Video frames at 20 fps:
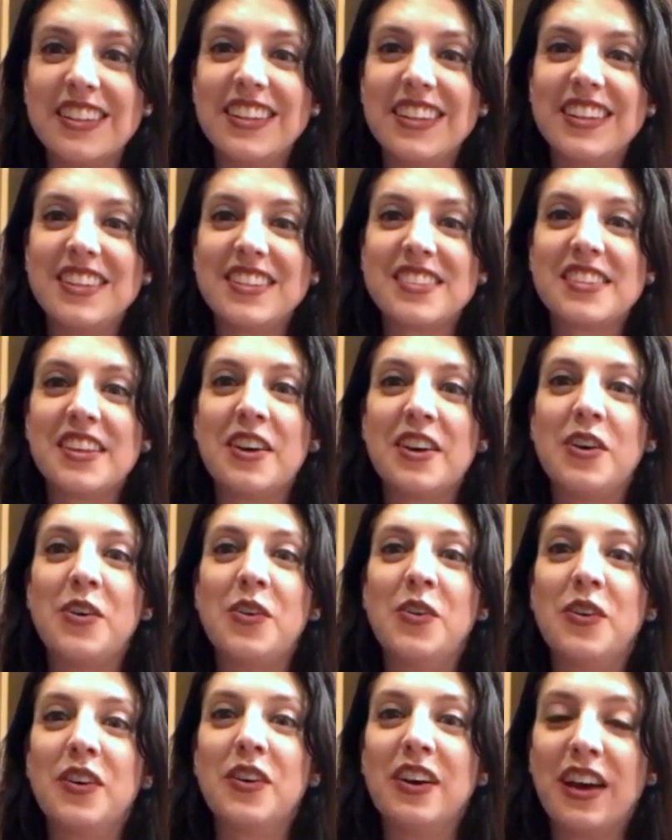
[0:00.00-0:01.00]

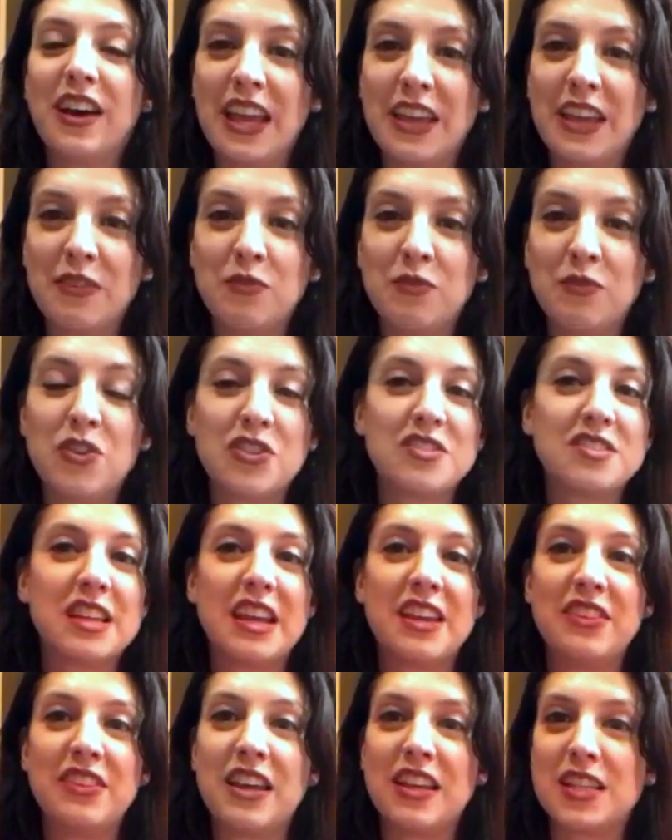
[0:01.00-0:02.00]
So I'm just
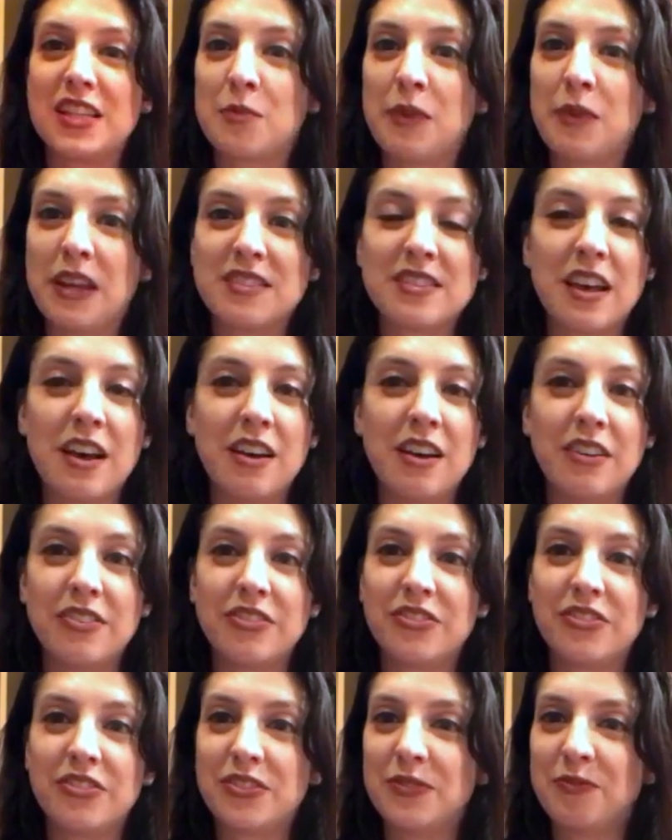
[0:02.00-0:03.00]
saying that to myself
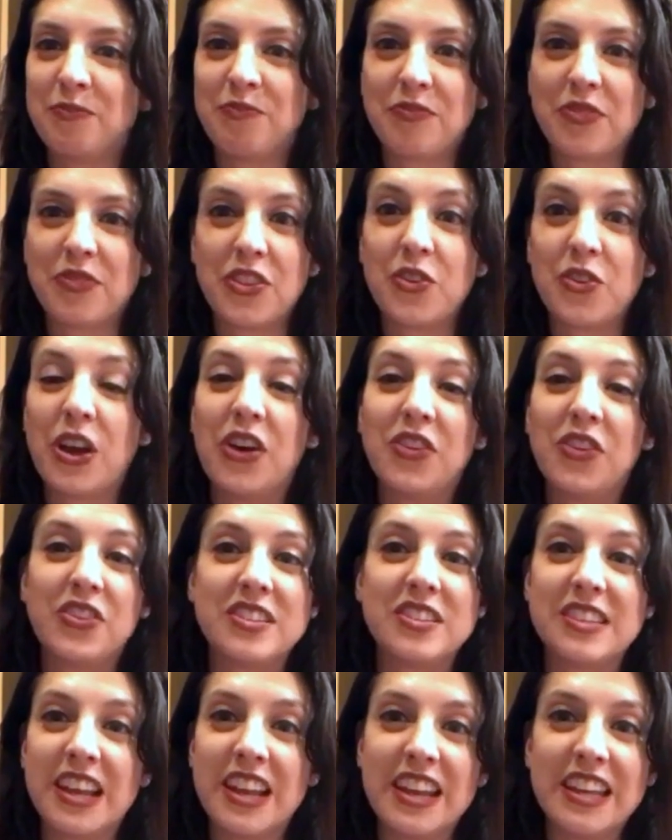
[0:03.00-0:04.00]
throughout the
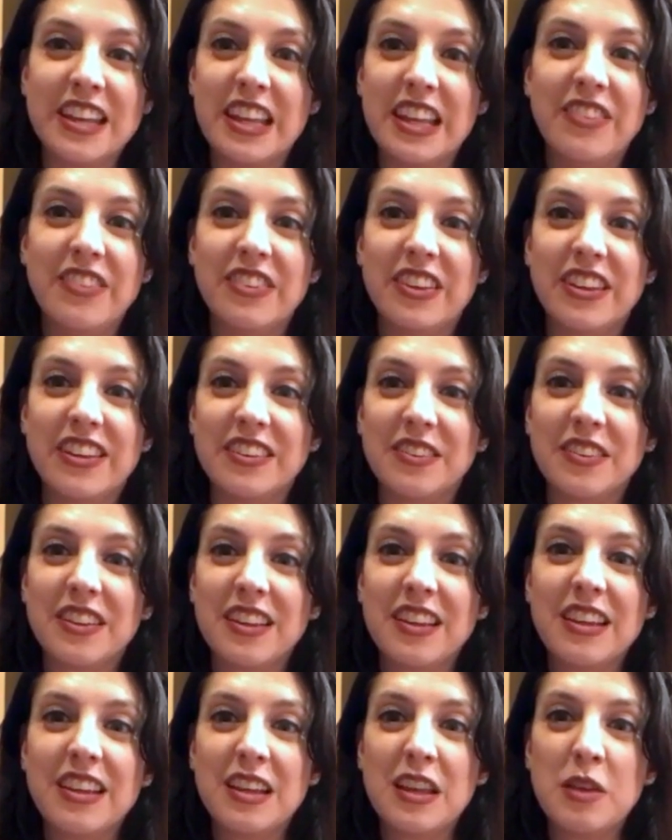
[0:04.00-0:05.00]
day, even,
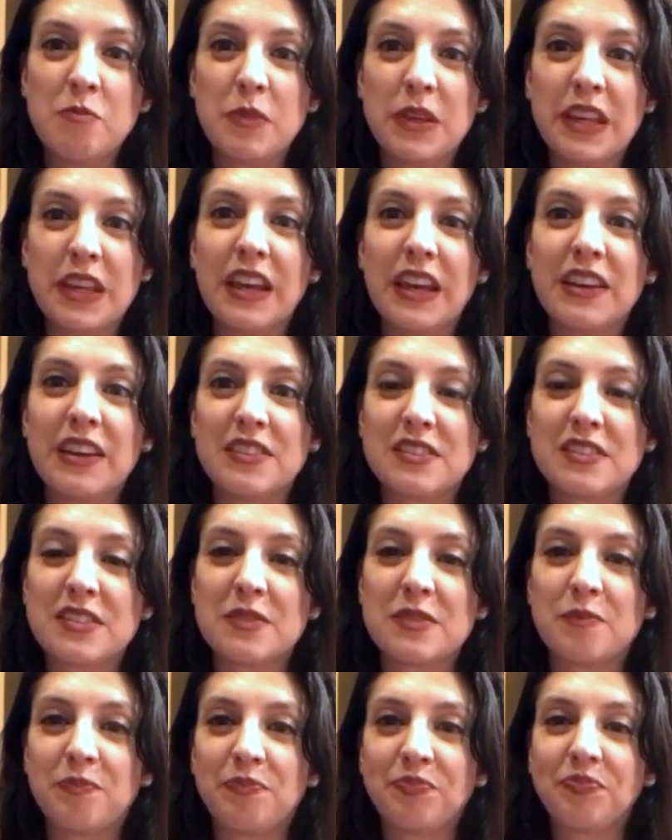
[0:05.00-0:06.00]
because
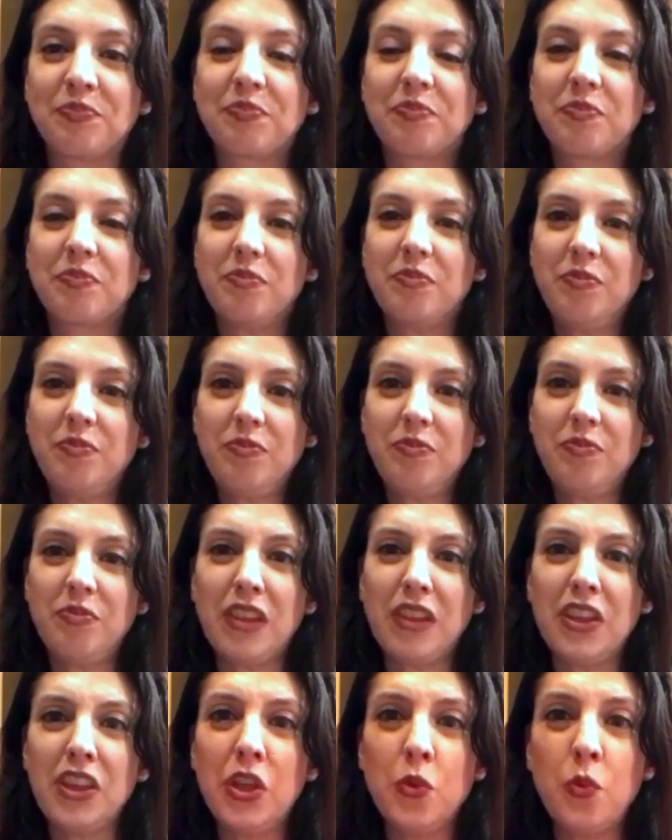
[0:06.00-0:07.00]

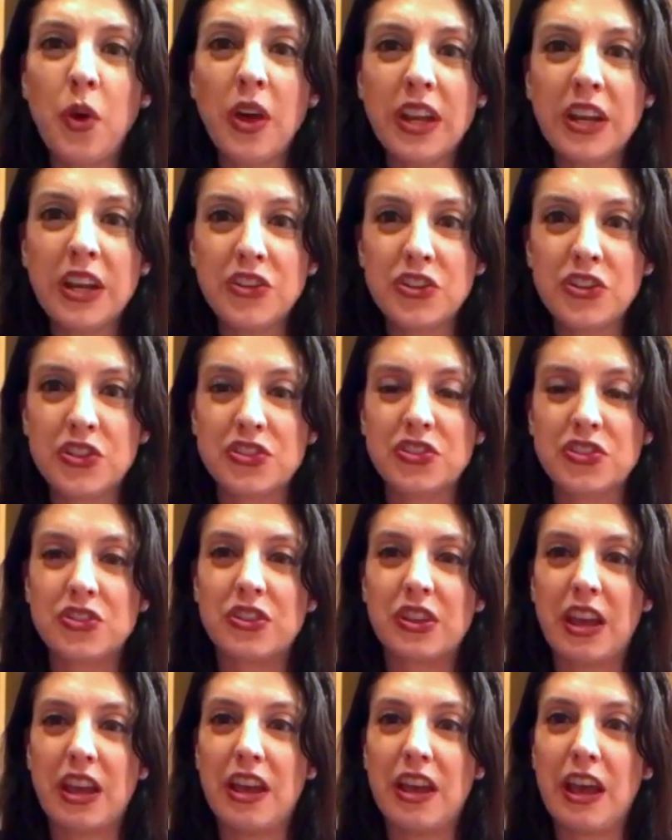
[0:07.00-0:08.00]
you want to just
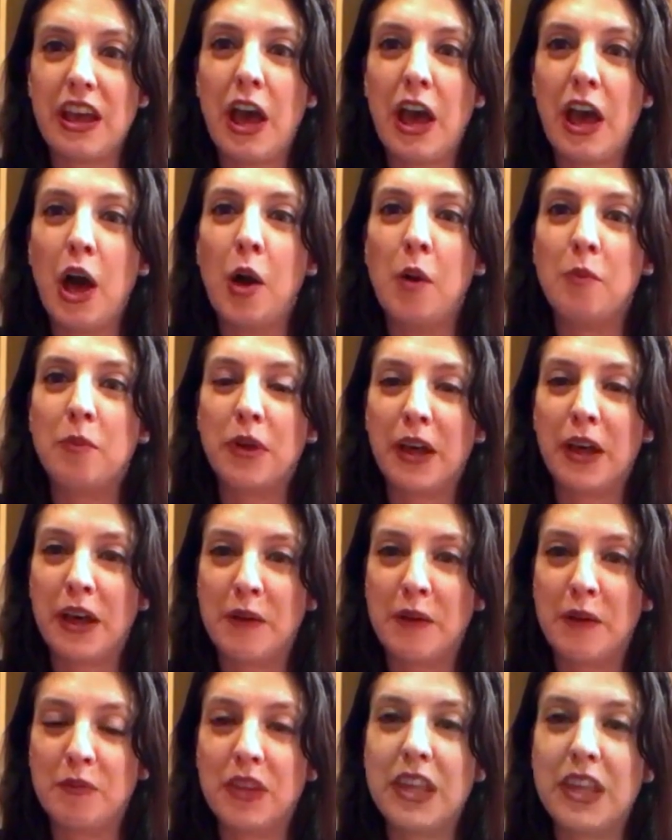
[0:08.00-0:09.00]
help
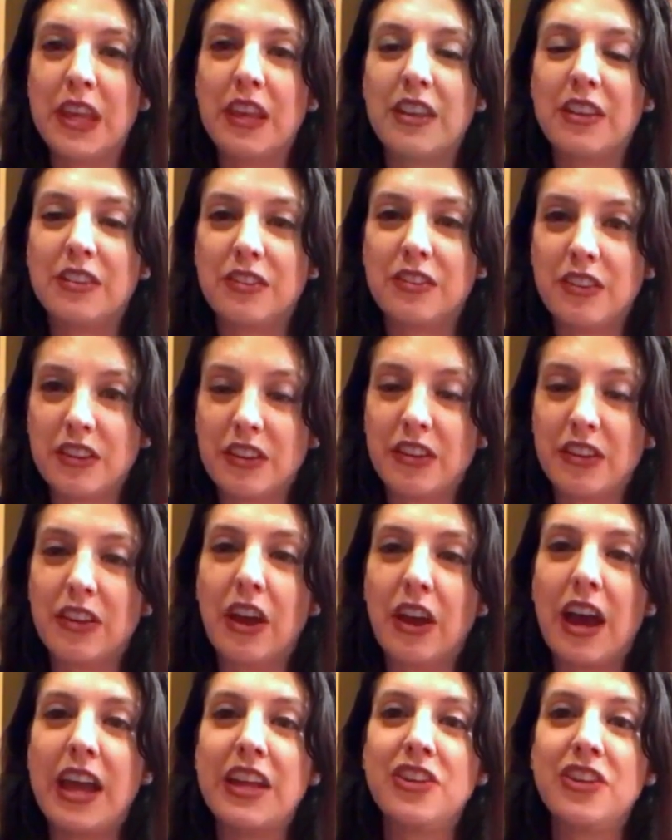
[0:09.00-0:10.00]

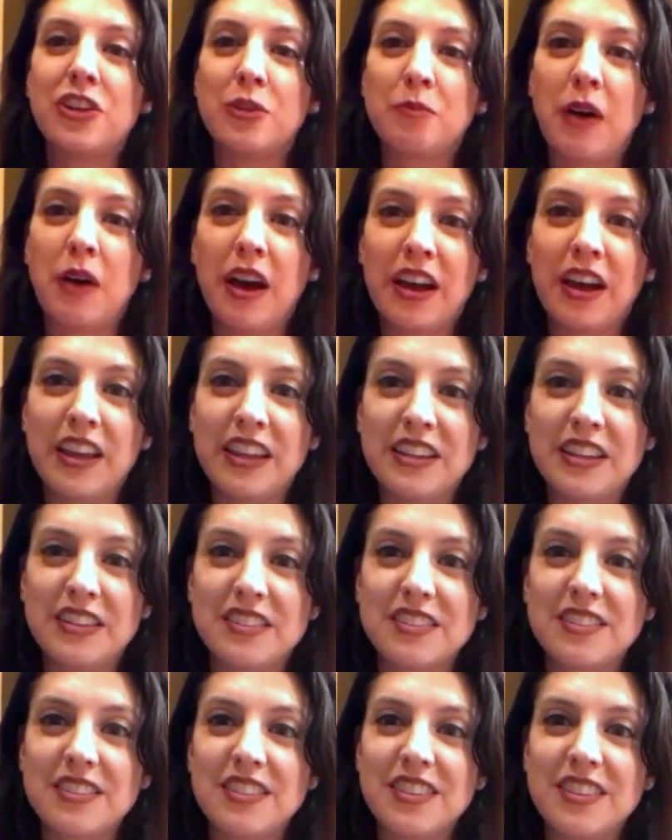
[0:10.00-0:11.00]
guide your mind
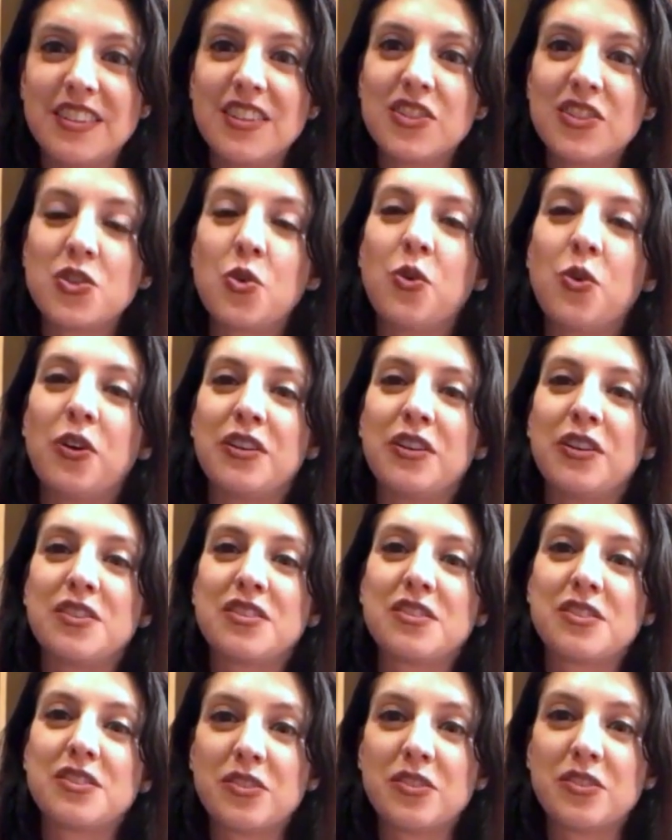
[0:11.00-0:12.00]

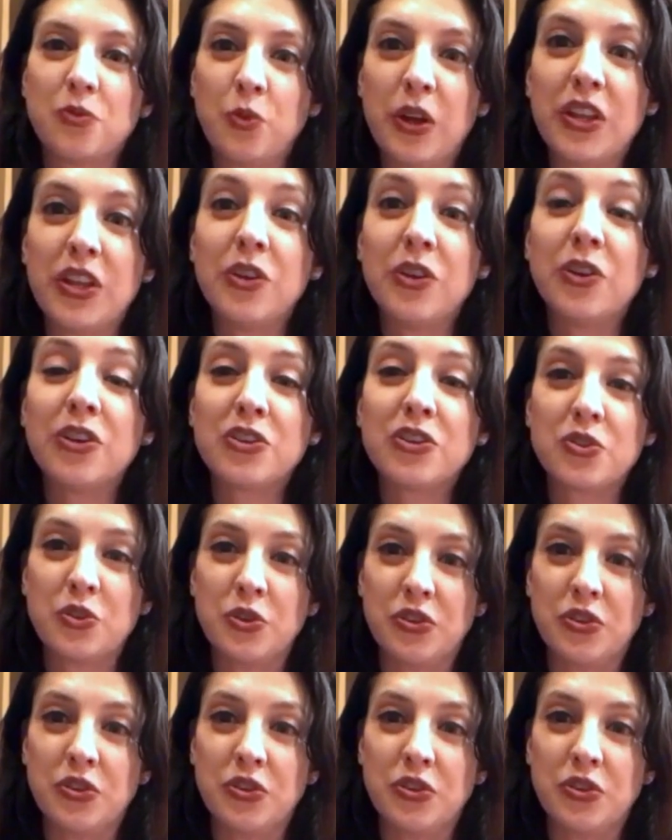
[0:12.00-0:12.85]
towards what your truth